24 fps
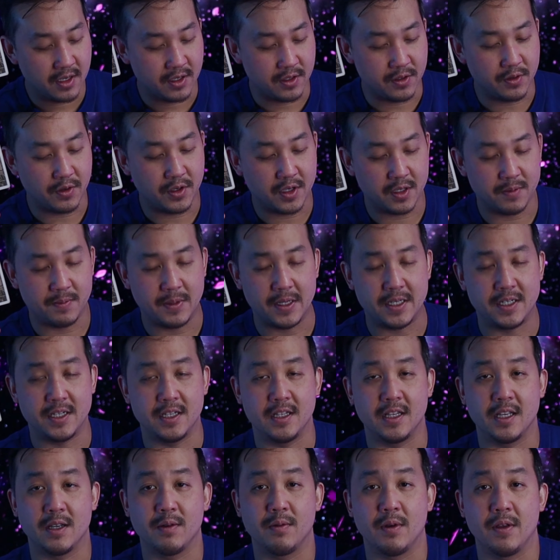you could be
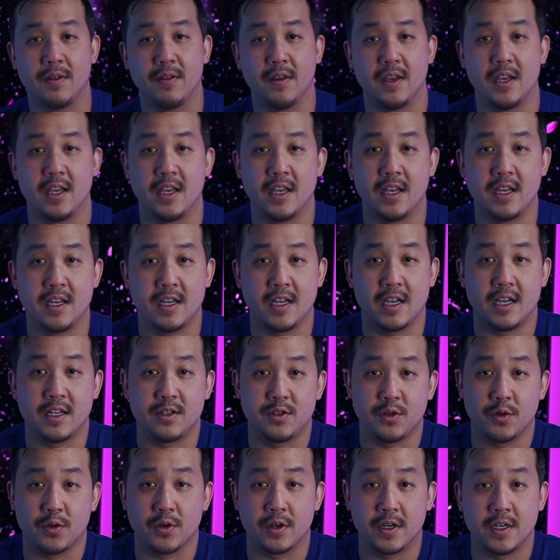dealing with a, a
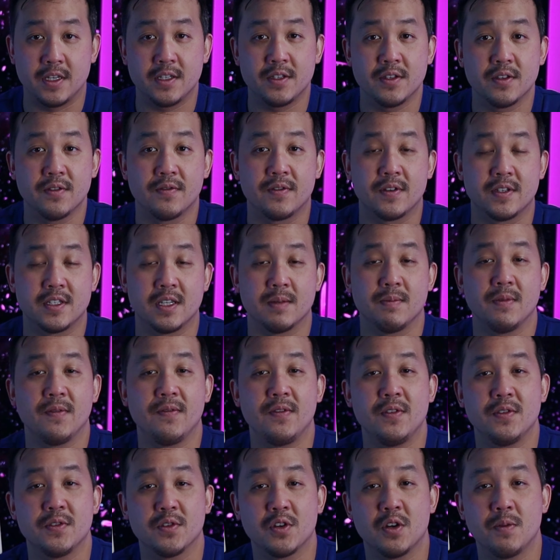Taurus for some
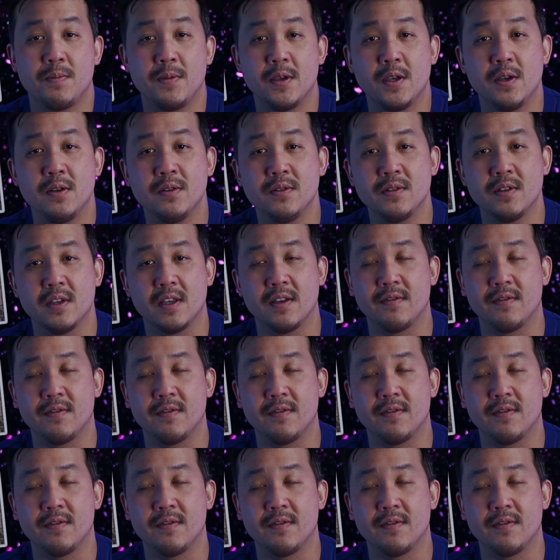of you Scorpios.